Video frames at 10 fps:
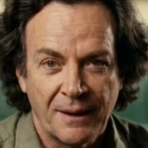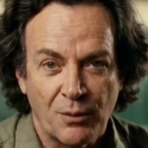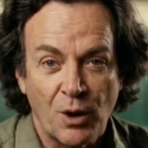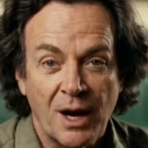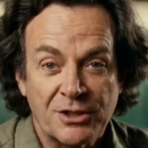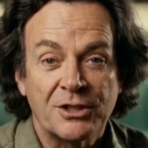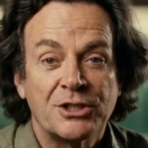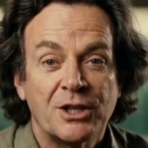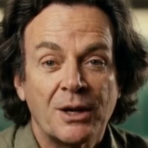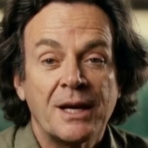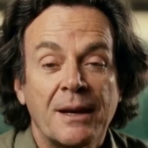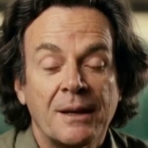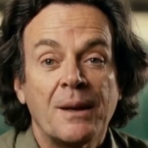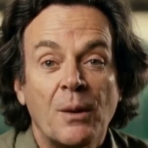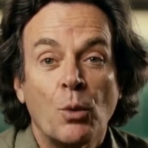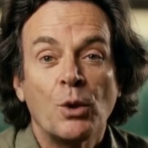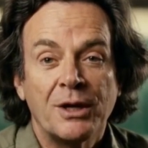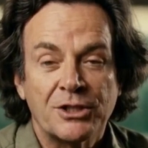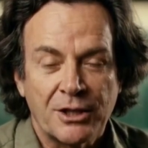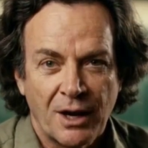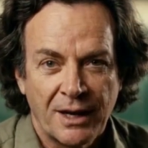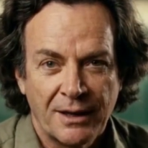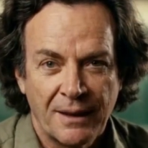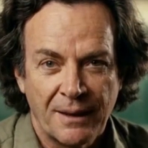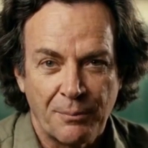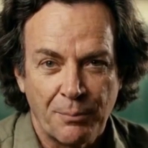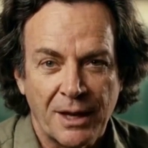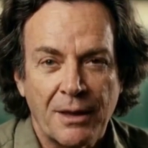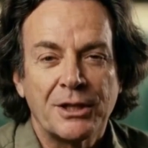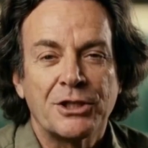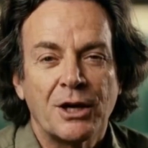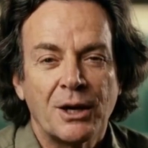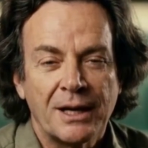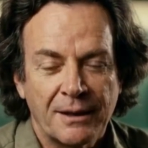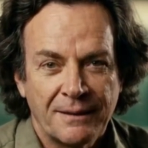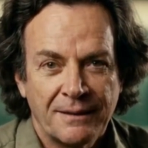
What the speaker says: Rocks are solid, wood is solid, metal is solid.